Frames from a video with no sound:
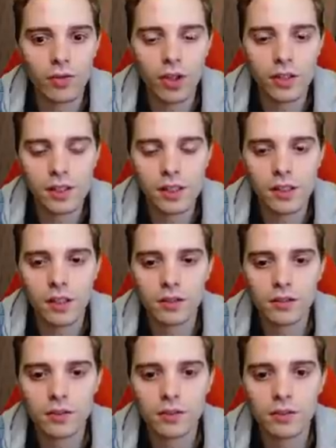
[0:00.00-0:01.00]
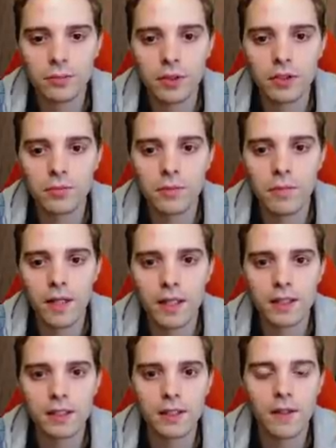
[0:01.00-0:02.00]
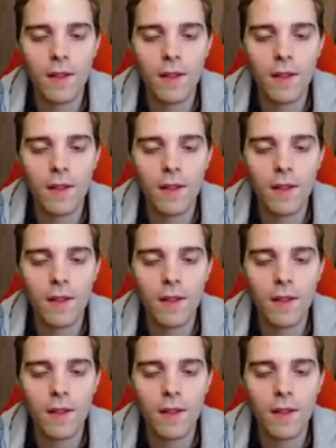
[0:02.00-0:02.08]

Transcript: Darkness is gone. Super duper bad.